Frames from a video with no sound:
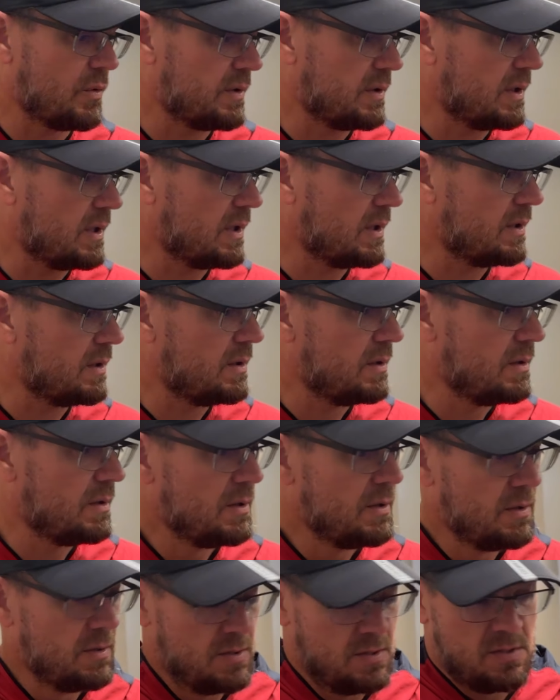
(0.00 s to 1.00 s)
and then
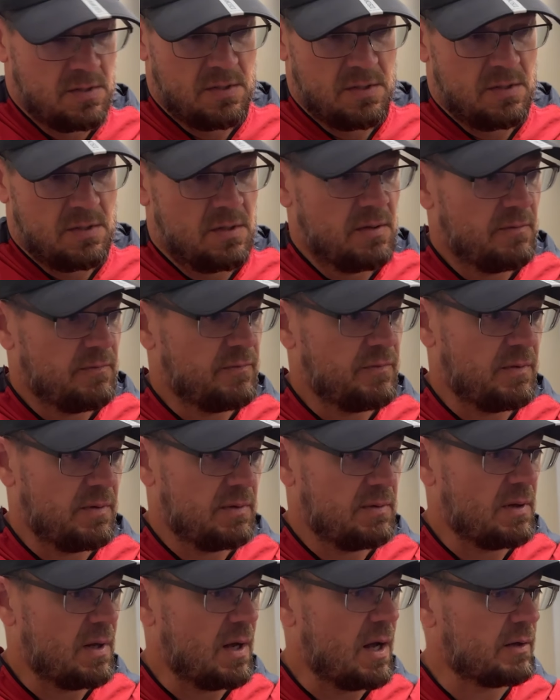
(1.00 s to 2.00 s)

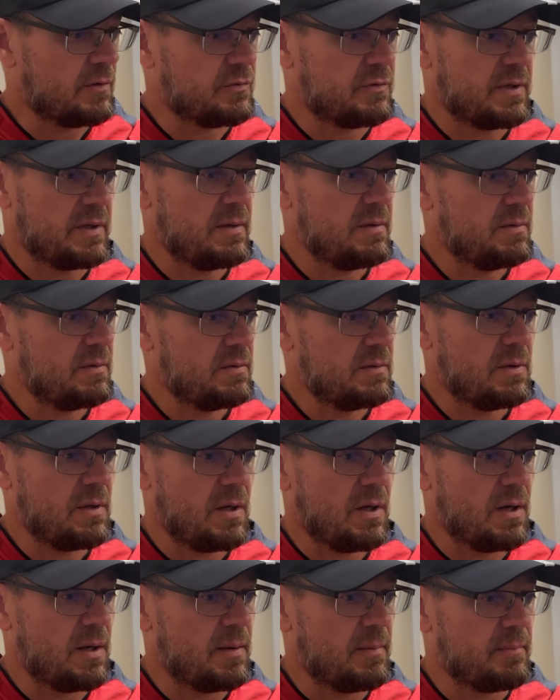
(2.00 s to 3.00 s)
honestly,
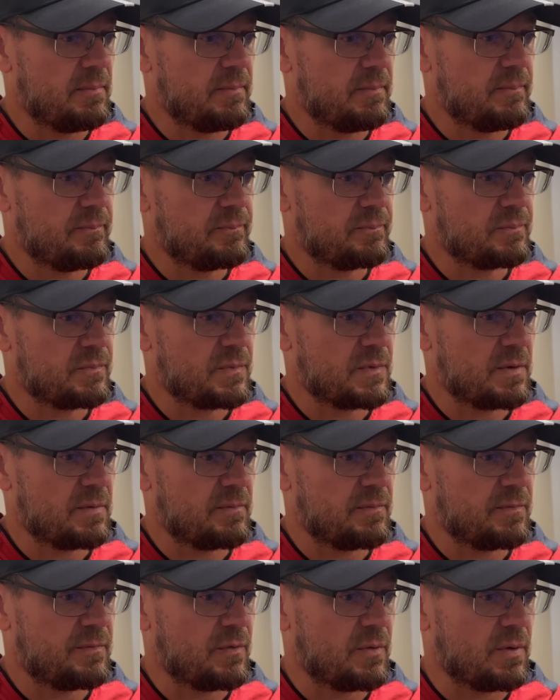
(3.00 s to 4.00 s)

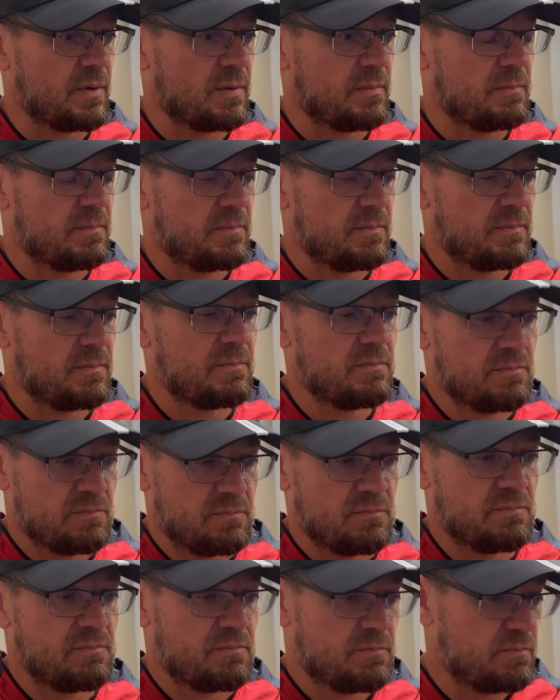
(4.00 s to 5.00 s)
for
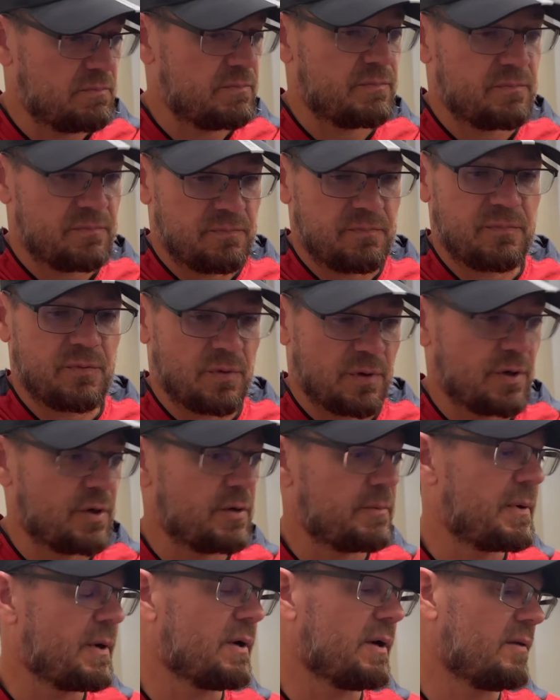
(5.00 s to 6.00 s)
a
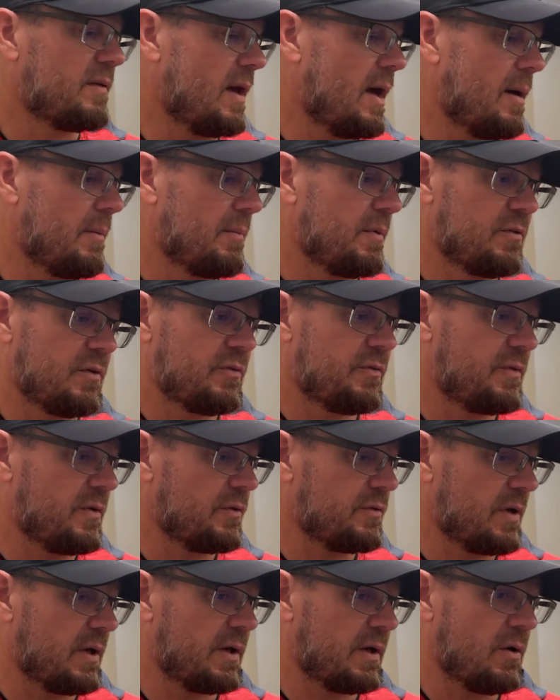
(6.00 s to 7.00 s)
good period of time, it just
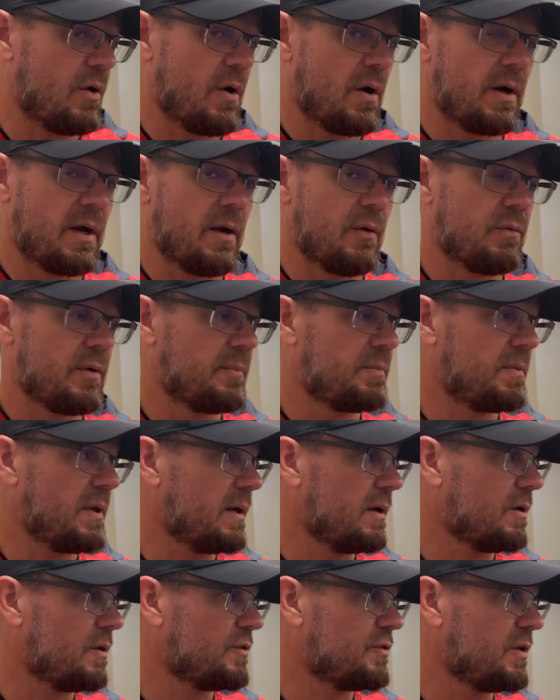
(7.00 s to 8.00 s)
feels like your heart got ripped out
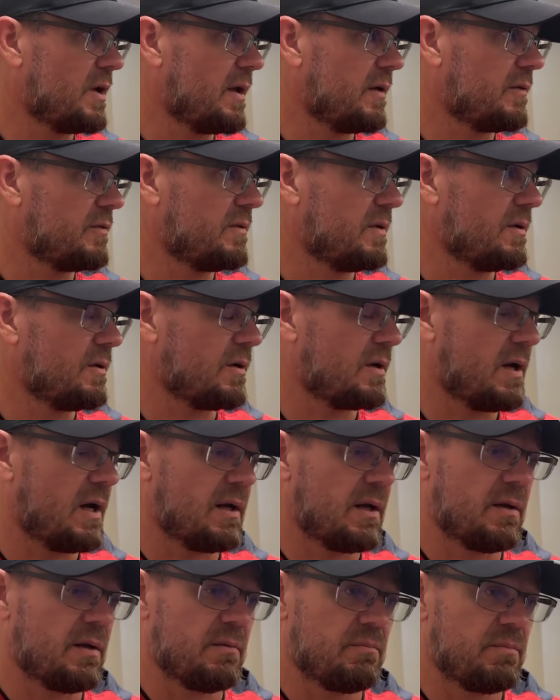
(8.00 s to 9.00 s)
of your chest and you're
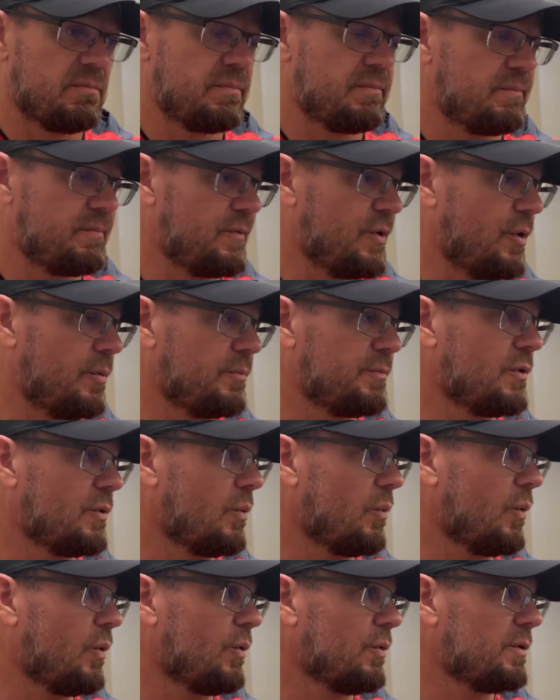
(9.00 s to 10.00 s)
kind of numb to the
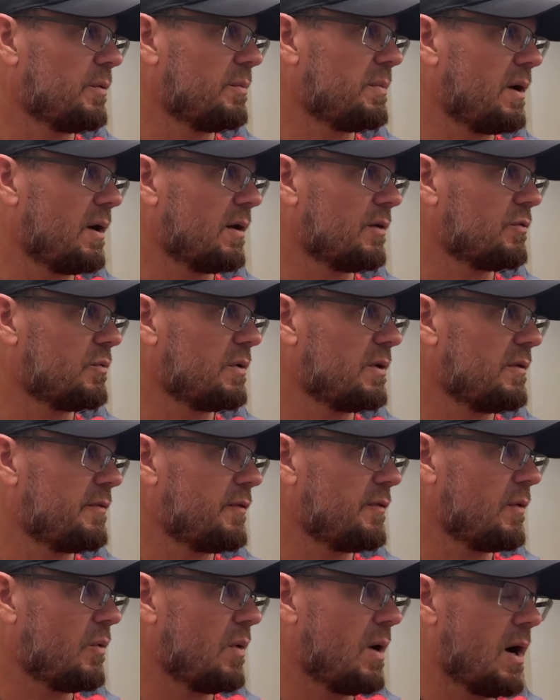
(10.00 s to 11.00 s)
world, to be honest with you,
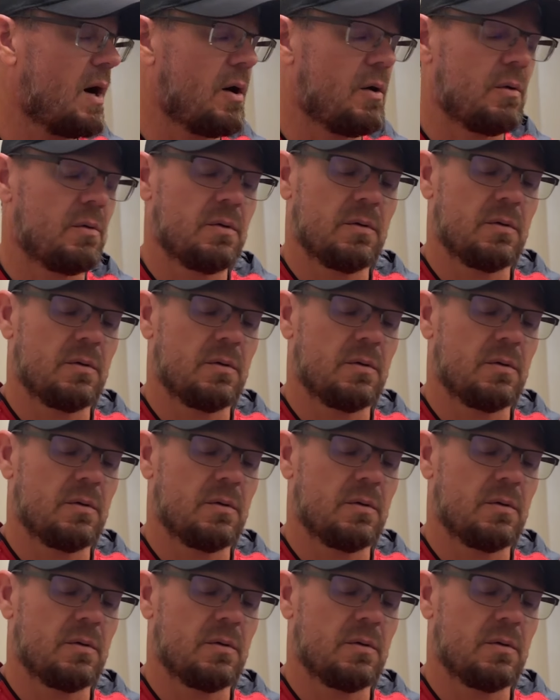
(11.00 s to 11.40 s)
for a while.